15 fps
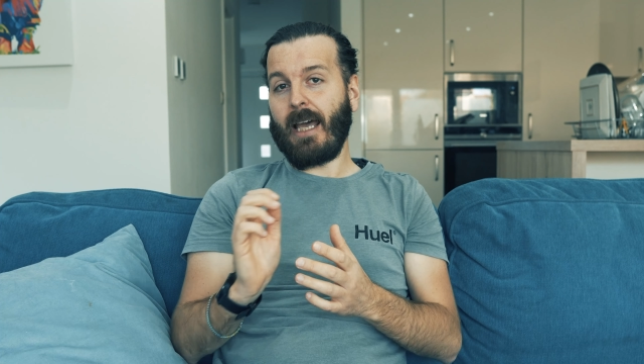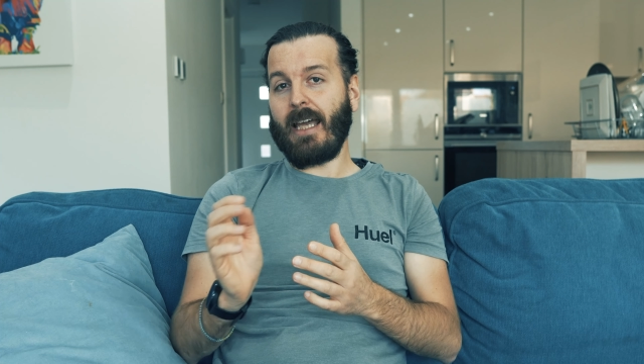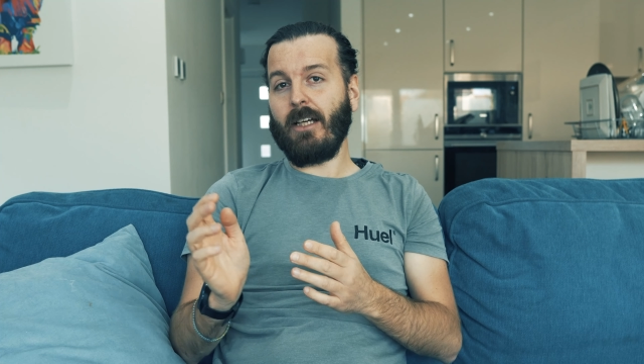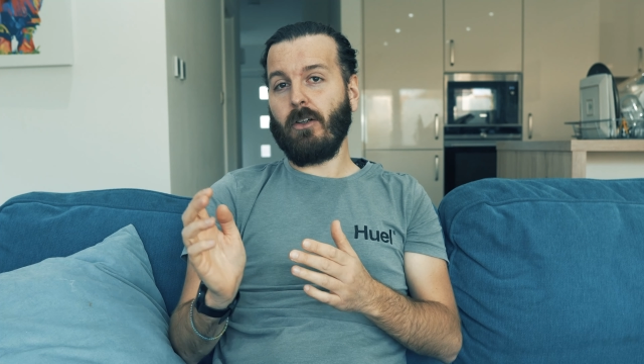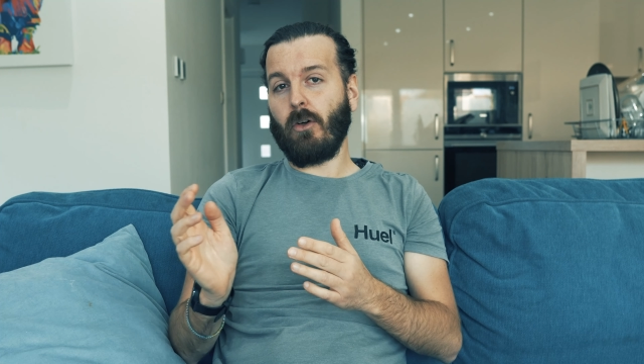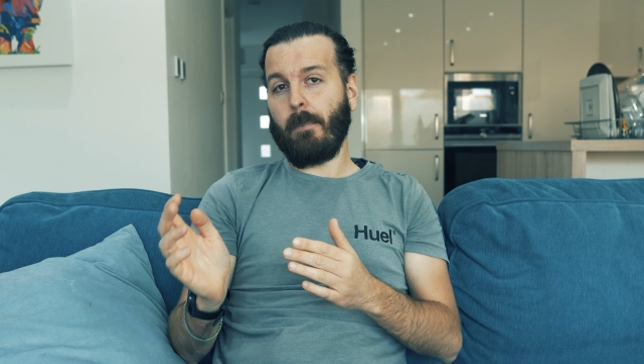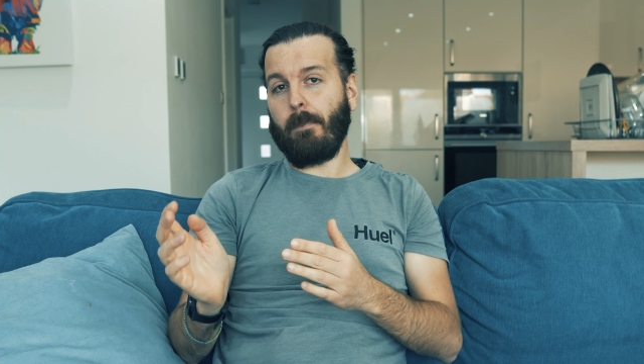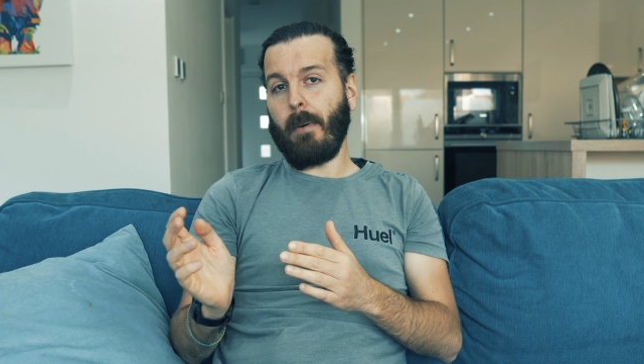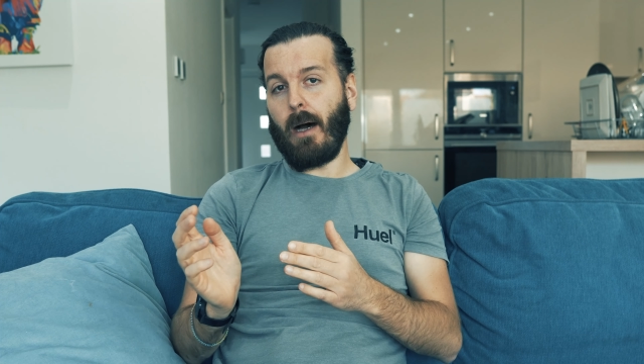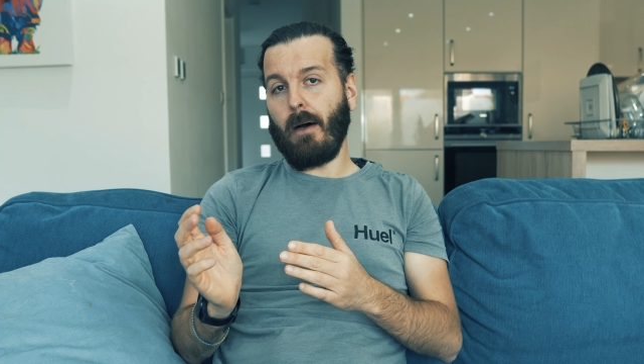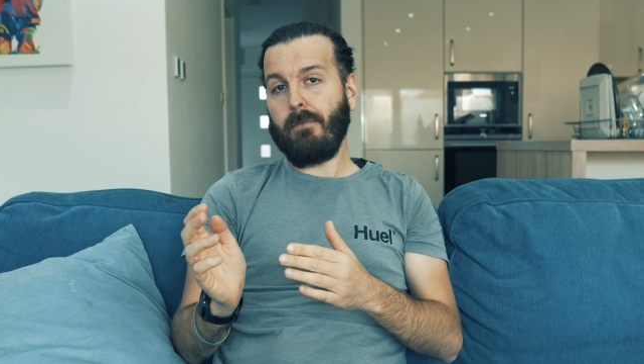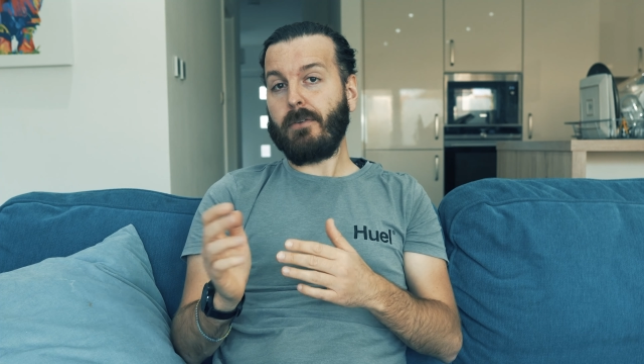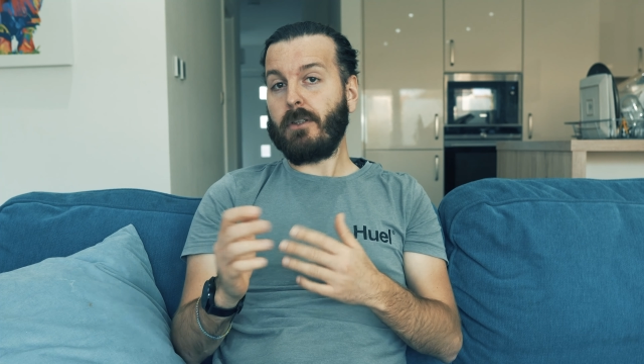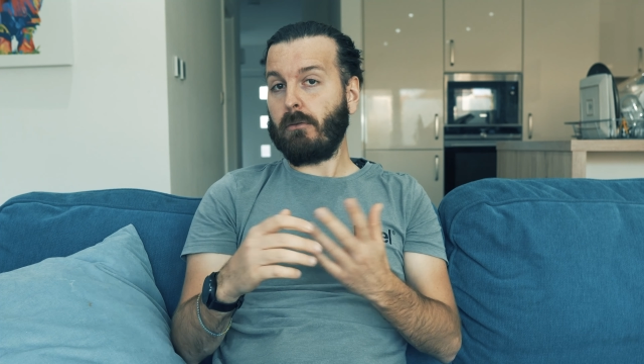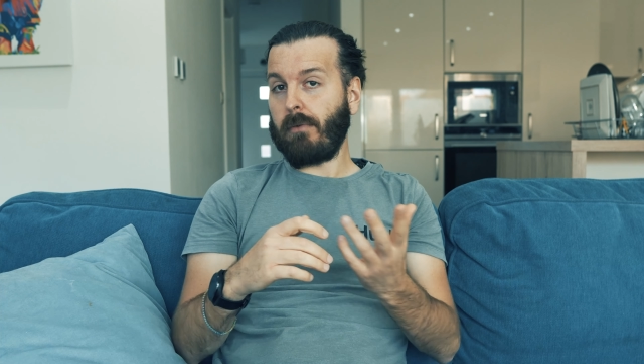E or
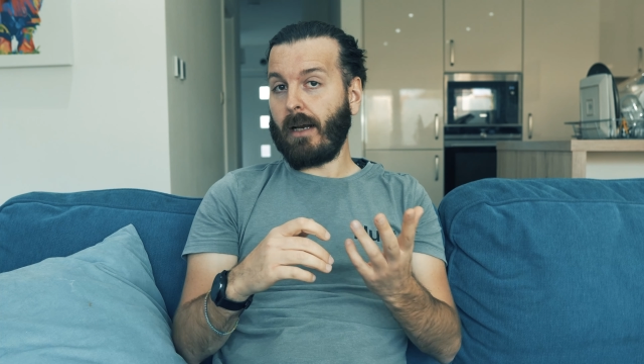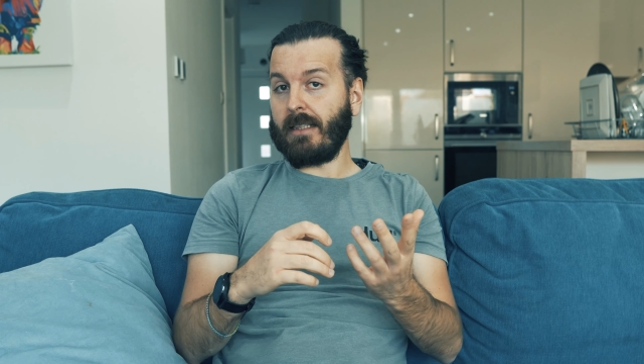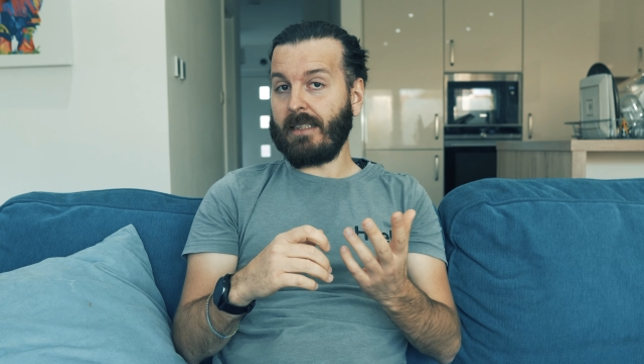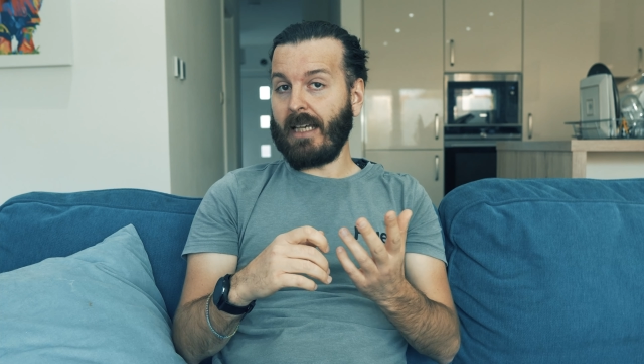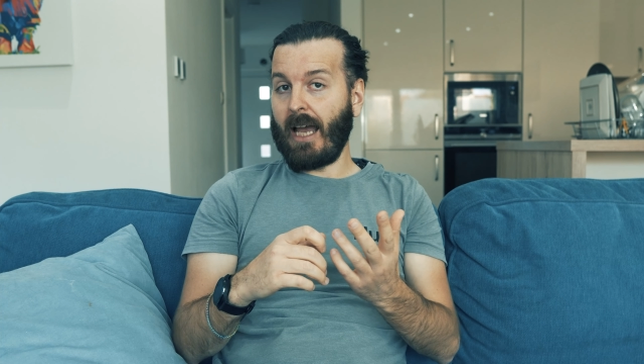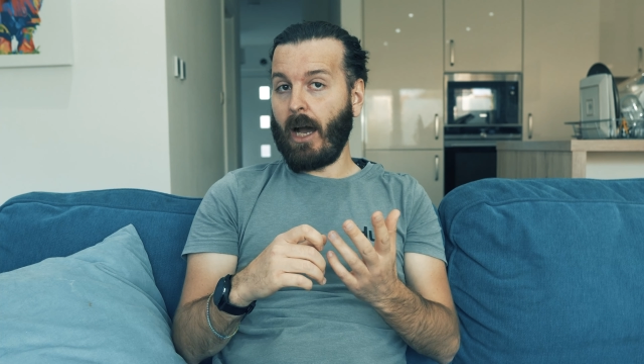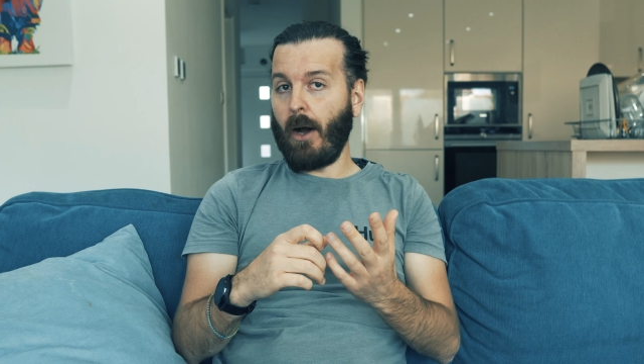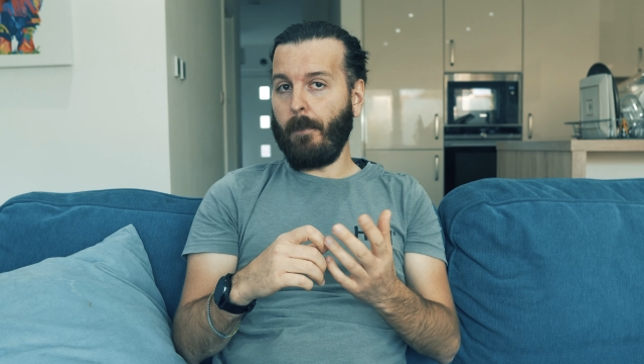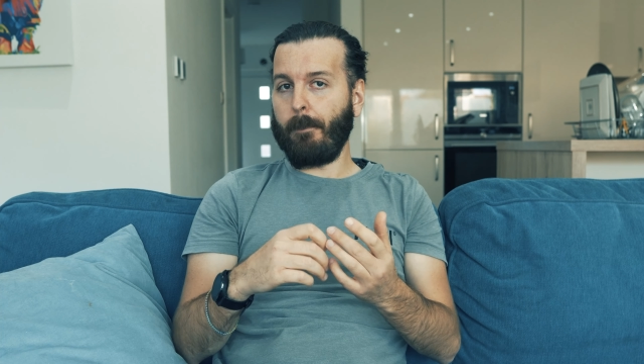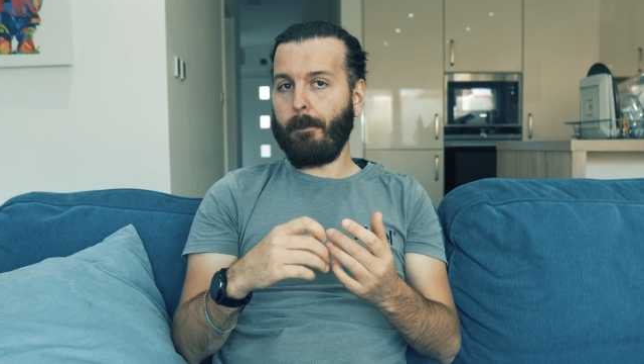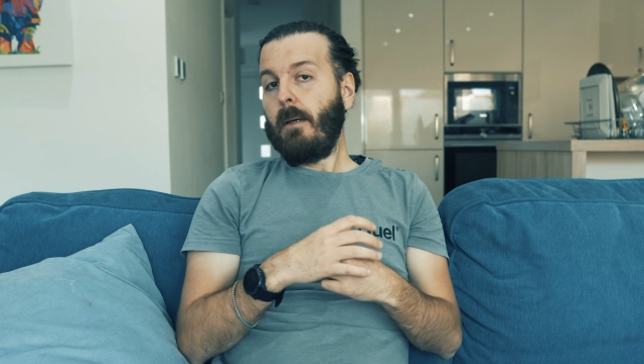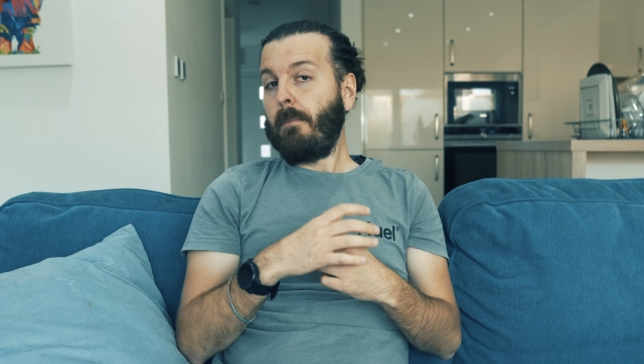above to rent it out,